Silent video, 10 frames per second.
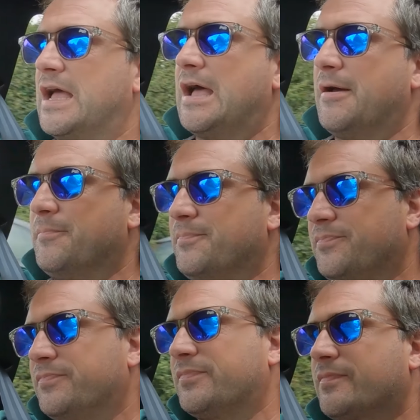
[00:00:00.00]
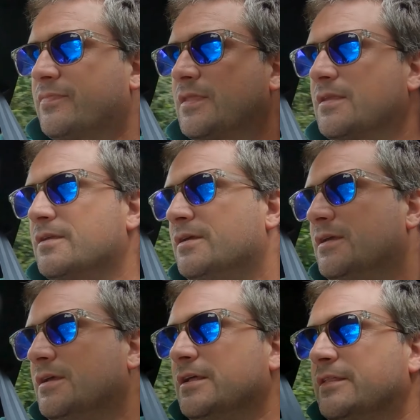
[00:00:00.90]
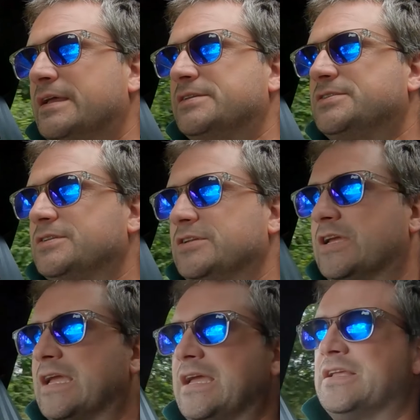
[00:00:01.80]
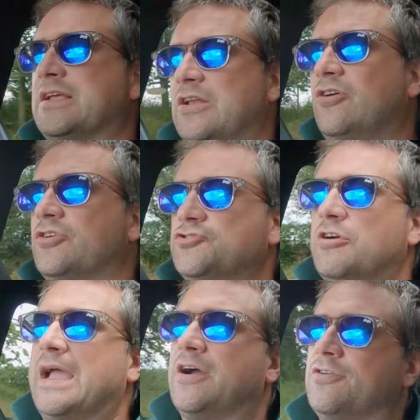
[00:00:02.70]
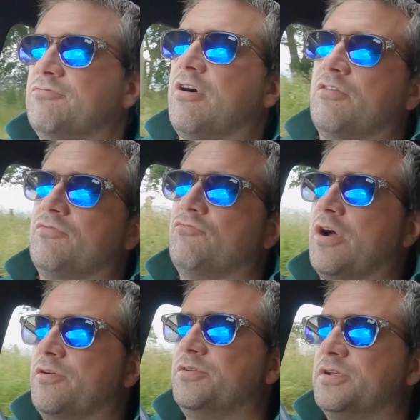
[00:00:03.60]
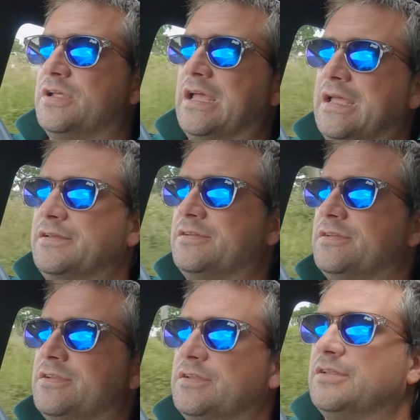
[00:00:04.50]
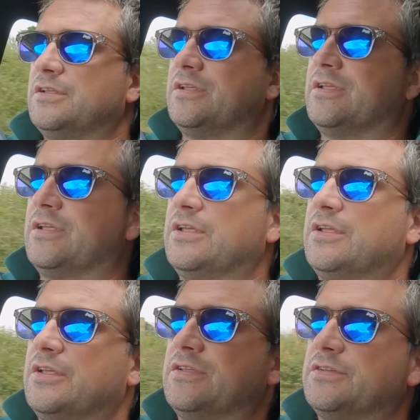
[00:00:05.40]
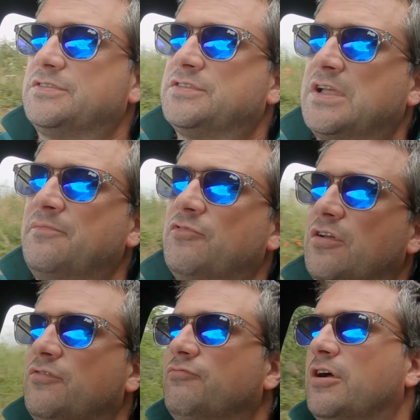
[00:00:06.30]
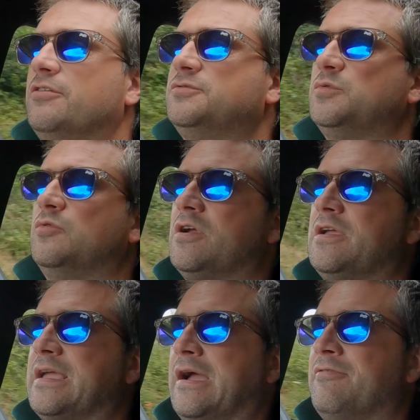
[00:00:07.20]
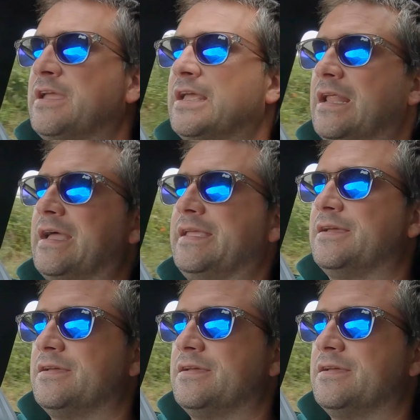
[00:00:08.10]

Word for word: um, there's you get a lot of drag on a rolling road, and some rolling roads will calculate